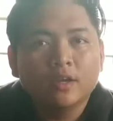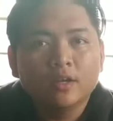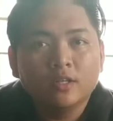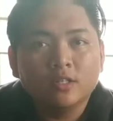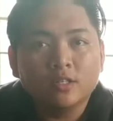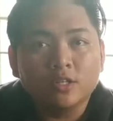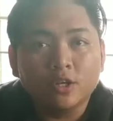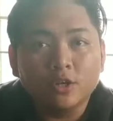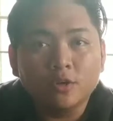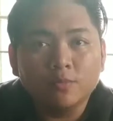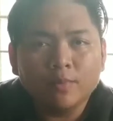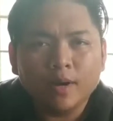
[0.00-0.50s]

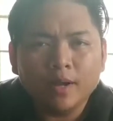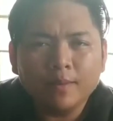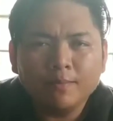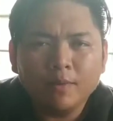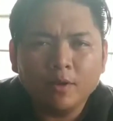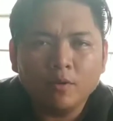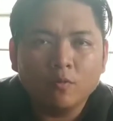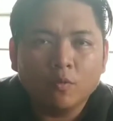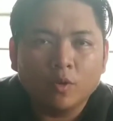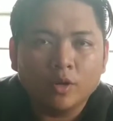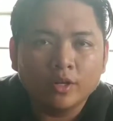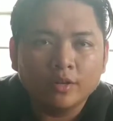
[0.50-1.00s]
So you might
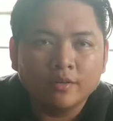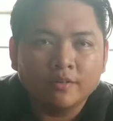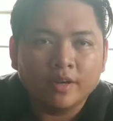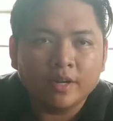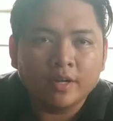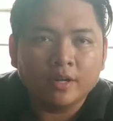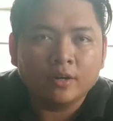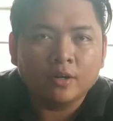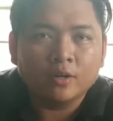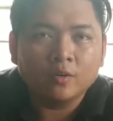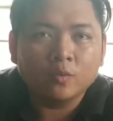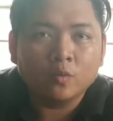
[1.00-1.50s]
be
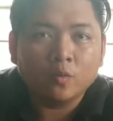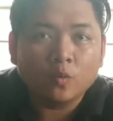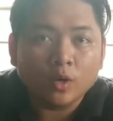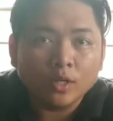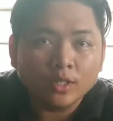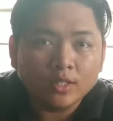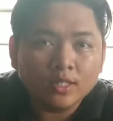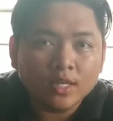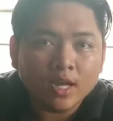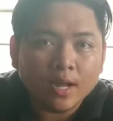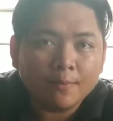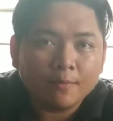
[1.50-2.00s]
wondering on
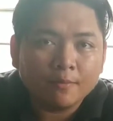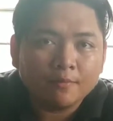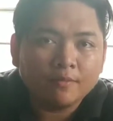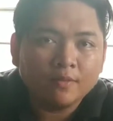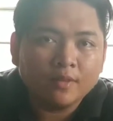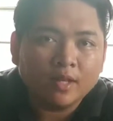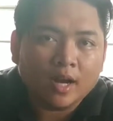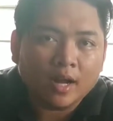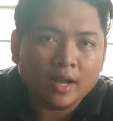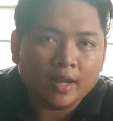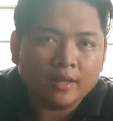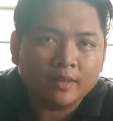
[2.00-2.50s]
what type of
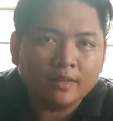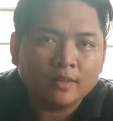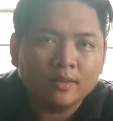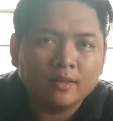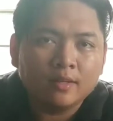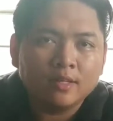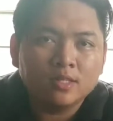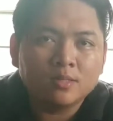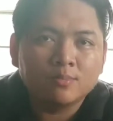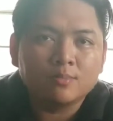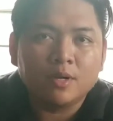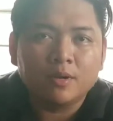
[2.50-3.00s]
diet
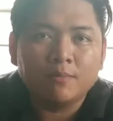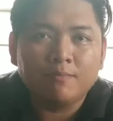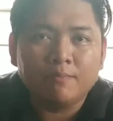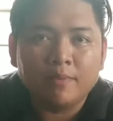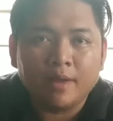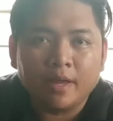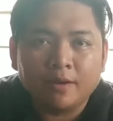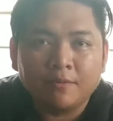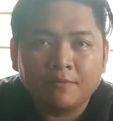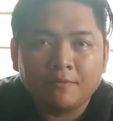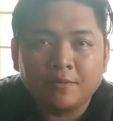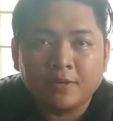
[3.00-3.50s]
does my
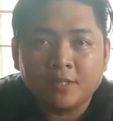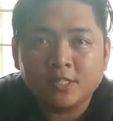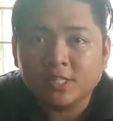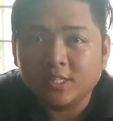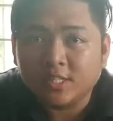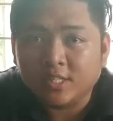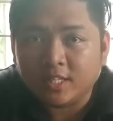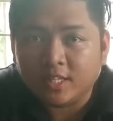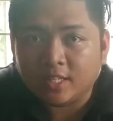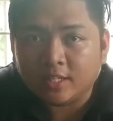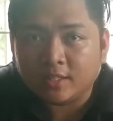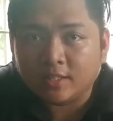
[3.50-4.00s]
betta
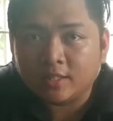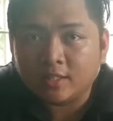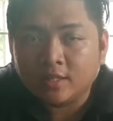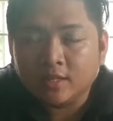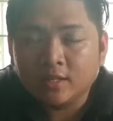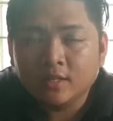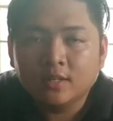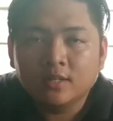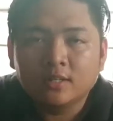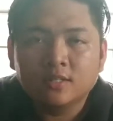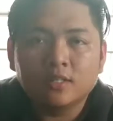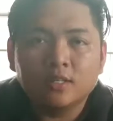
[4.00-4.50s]
fish need.
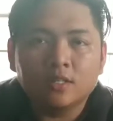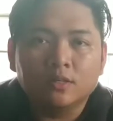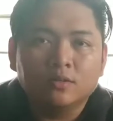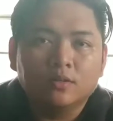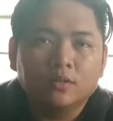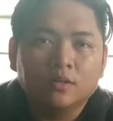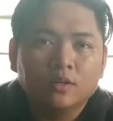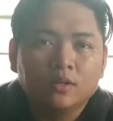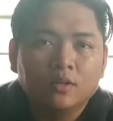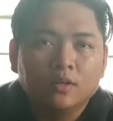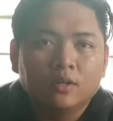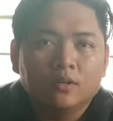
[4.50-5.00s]
So
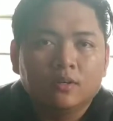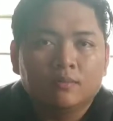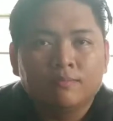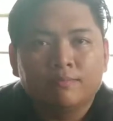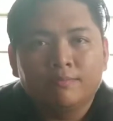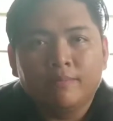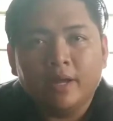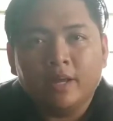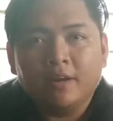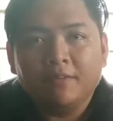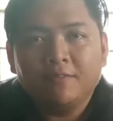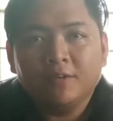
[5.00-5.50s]

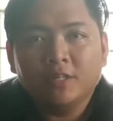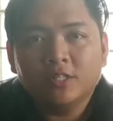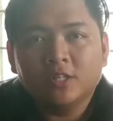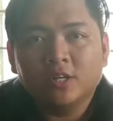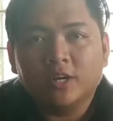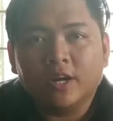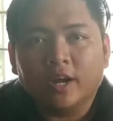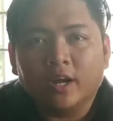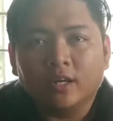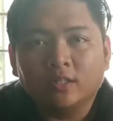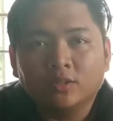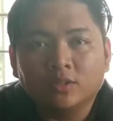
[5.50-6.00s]
betta fish
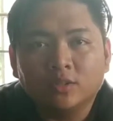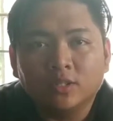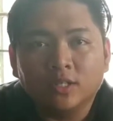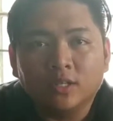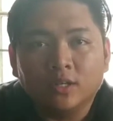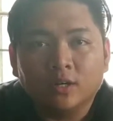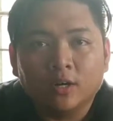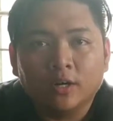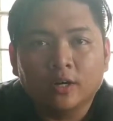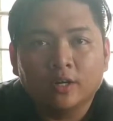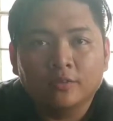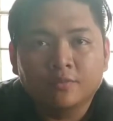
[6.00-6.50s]
are actually
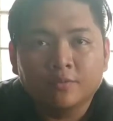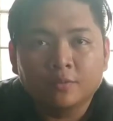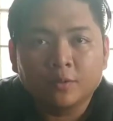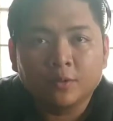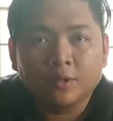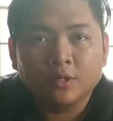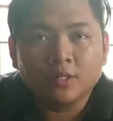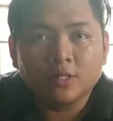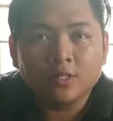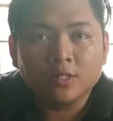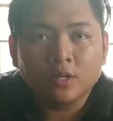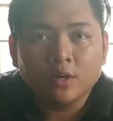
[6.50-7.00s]

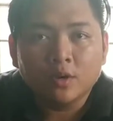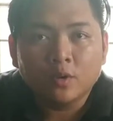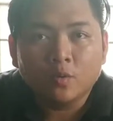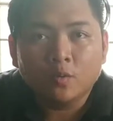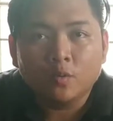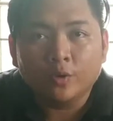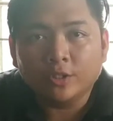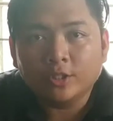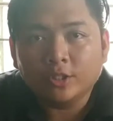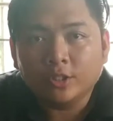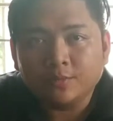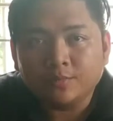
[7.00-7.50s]
carnivores,
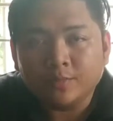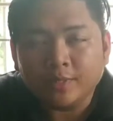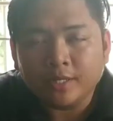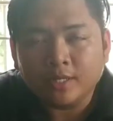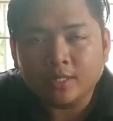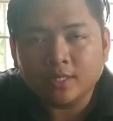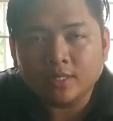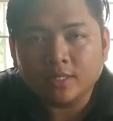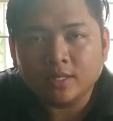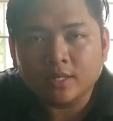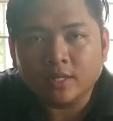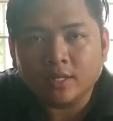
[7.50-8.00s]
which
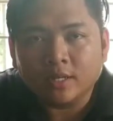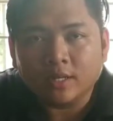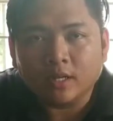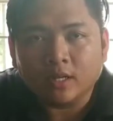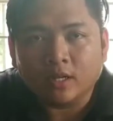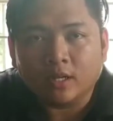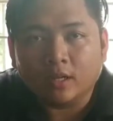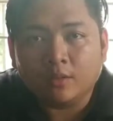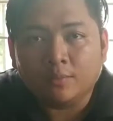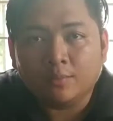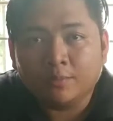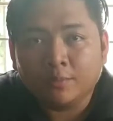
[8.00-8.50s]
means they
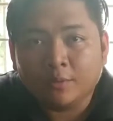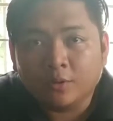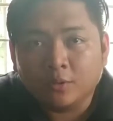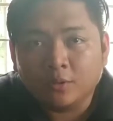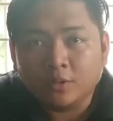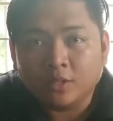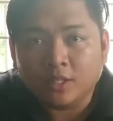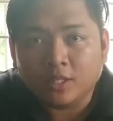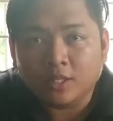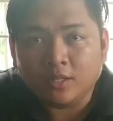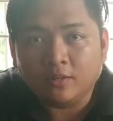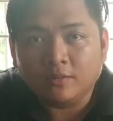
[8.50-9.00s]
eat
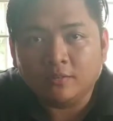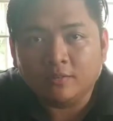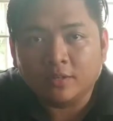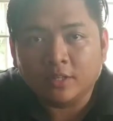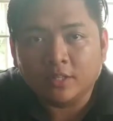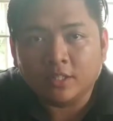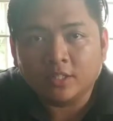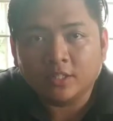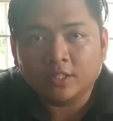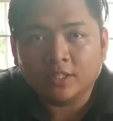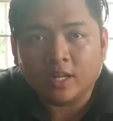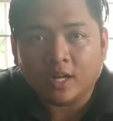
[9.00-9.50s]

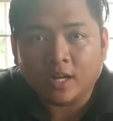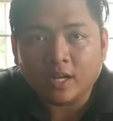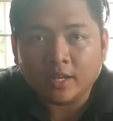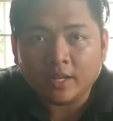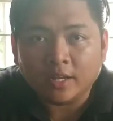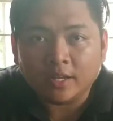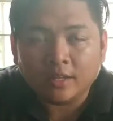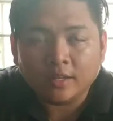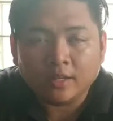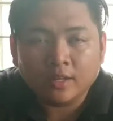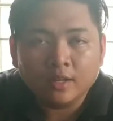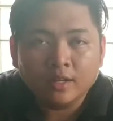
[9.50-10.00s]
protein-rich
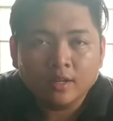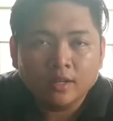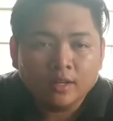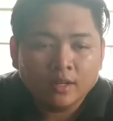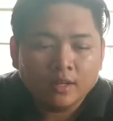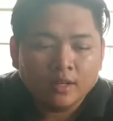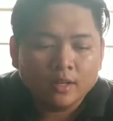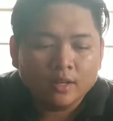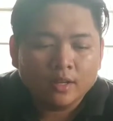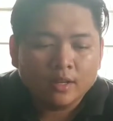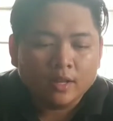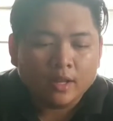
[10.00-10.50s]
diet
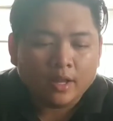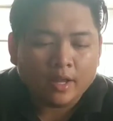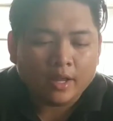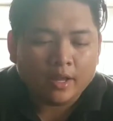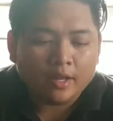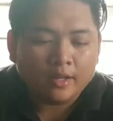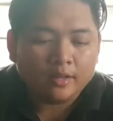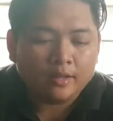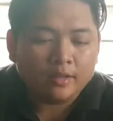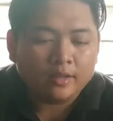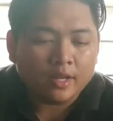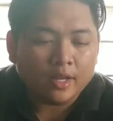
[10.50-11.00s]

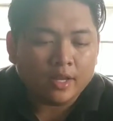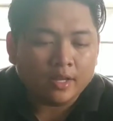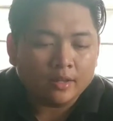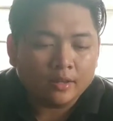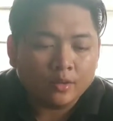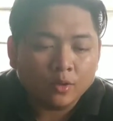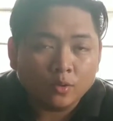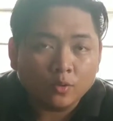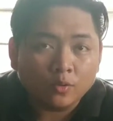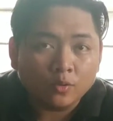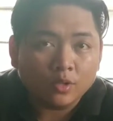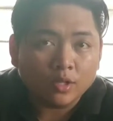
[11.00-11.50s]
and they
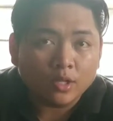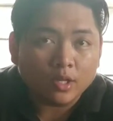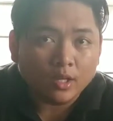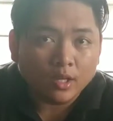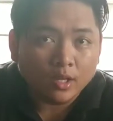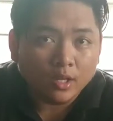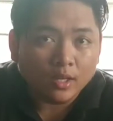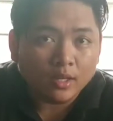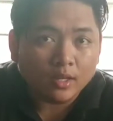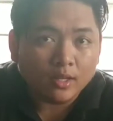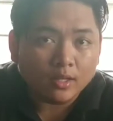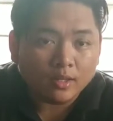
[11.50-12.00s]
don't
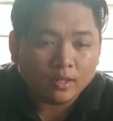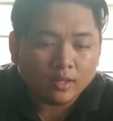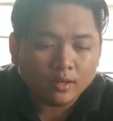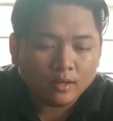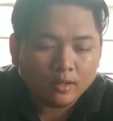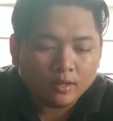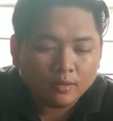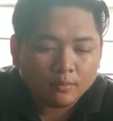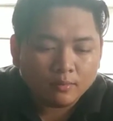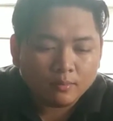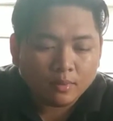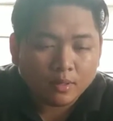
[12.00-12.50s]
eat
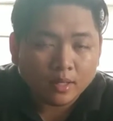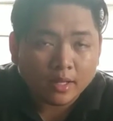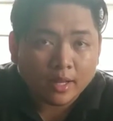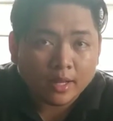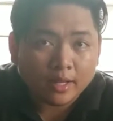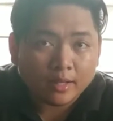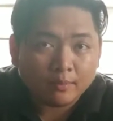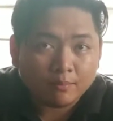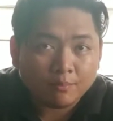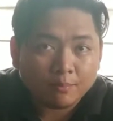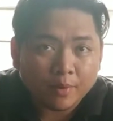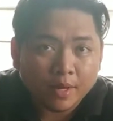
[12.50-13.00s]

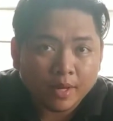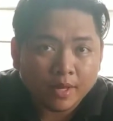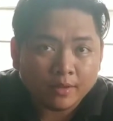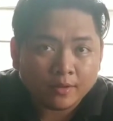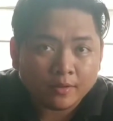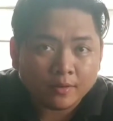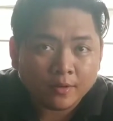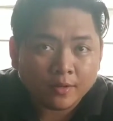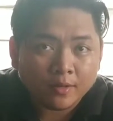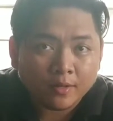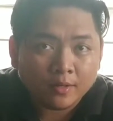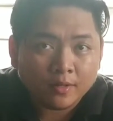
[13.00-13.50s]
plant
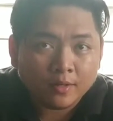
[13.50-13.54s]
matter.